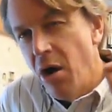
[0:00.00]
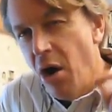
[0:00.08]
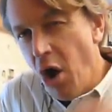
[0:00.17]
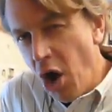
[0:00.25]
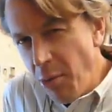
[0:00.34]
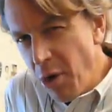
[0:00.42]

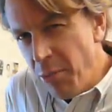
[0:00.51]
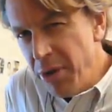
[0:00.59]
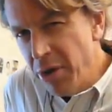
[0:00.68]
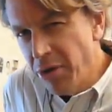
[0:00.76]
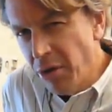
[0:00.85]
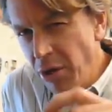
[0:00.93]

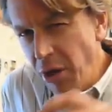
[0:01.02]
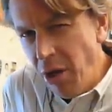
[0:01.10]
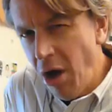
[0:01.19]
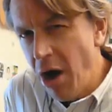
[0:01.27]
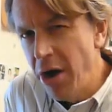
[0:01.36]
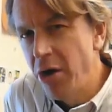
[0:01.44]
Automobiles, a little
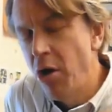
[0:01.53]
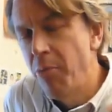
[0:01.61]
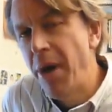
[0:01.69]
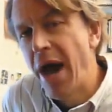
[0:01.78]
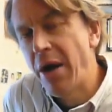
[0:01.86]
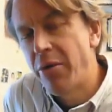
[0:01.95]
harder to go
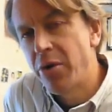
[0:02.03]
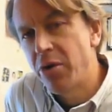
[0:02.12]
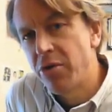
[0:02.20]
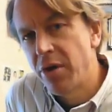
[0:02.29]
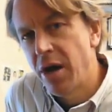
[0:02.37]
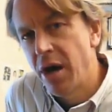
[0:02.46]

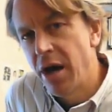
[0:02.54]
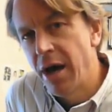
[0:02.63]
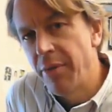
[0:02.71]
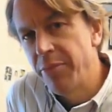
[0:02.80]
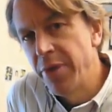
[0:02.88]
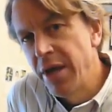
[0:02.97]
backwards.
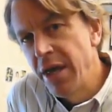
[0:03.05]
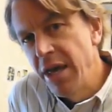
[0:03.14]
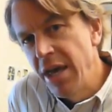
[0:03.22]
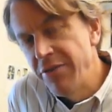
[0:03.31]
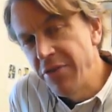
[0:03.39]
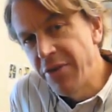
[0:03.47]

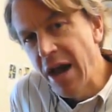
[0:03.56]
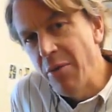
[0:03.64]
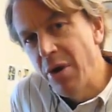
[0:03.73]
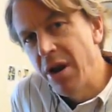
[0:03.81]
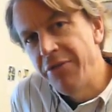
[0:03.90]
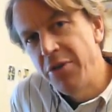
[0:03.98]
If you
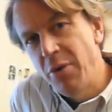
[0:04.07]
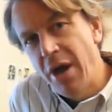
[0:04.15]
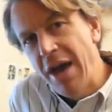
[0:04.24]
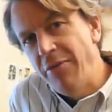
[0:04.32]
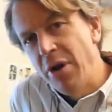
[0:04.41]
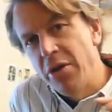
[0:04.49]

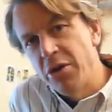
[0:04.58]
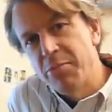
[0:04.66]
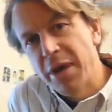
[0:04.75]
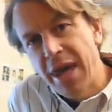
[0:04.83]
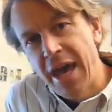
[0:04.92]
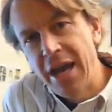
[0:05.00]
have one of those
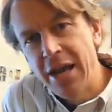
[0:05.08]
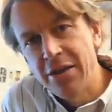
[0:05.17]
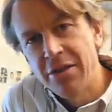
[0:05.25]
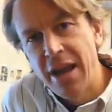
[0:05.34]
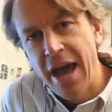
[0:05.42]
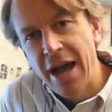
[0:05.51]

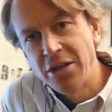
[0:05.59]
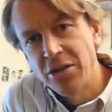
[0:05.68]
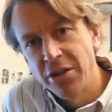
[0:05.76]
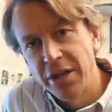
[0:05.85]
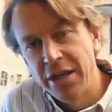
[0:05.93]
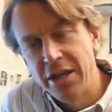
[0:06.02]
mechanics that
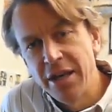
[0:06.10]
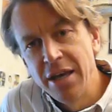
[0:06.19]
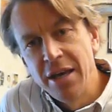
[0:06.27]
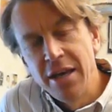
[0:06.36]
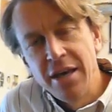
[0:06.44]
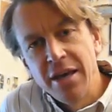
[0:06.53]
actually
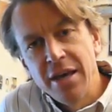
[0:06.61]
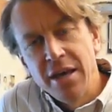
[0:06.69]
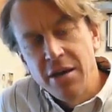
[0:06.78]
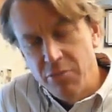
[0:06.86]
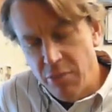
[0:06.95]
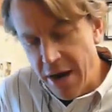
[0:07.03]

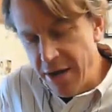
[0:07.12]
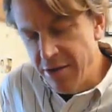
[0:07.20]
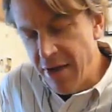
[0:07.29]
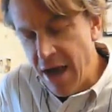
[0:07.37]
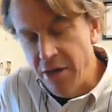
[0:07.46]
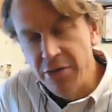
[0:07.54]
writes
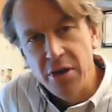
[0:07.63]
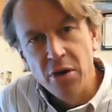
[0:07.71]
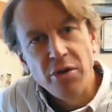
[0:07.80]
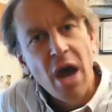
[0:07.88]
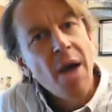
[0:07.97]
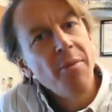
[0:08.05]
down the
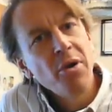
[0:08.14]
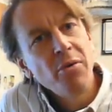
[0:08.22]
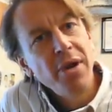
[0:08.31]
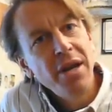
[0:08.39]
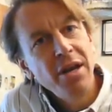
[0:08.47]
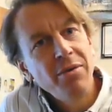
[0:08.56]
odometer
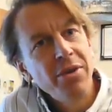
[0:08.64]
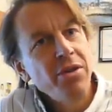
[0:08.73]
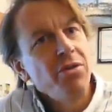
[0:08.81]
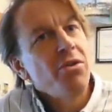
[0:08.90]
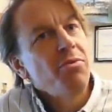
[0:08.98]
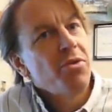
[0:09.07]
reading when they
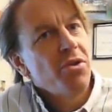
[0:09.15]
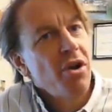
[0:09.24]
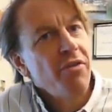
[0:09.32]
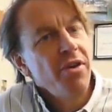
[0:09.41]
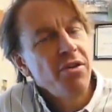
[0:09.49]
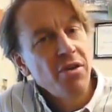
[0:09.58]
do some
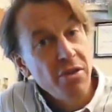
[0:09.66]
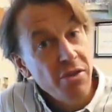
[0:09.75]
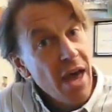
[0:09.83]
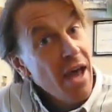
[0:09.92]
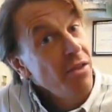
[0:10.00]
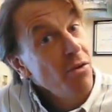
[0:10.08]
service,
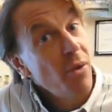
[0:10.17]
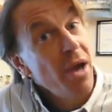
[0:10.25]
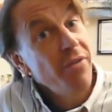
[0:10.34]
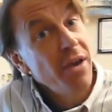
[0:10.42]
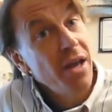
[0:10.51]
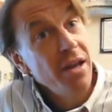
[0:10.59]
that's a way
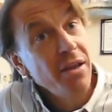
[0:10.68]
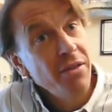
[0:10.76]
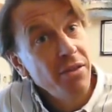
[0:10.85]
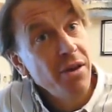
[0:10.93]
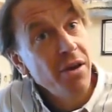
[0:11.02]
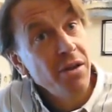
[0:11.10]
of getting
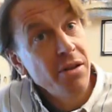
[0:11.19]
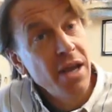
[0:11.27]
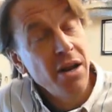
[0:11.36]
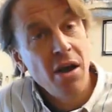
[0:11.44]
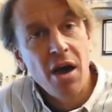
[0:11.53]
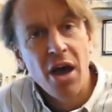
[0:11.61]
the
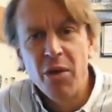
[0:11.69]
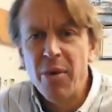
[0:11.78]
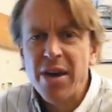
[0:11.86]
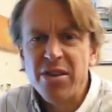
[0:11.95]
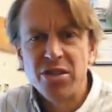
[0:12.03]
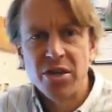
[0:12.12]
data.
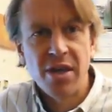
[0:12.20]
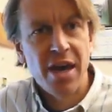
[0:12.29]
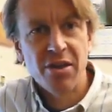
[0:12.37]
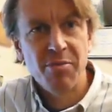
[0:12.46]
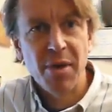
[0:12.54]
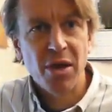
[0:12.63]
Otherwise, you just
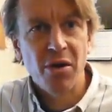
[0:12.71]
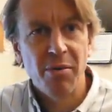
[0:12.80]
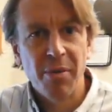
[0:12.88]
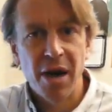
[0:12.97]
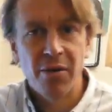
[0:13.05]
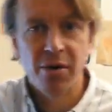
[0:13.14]
estimate
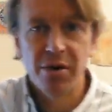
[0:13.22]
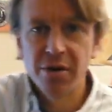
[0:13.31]
going backward.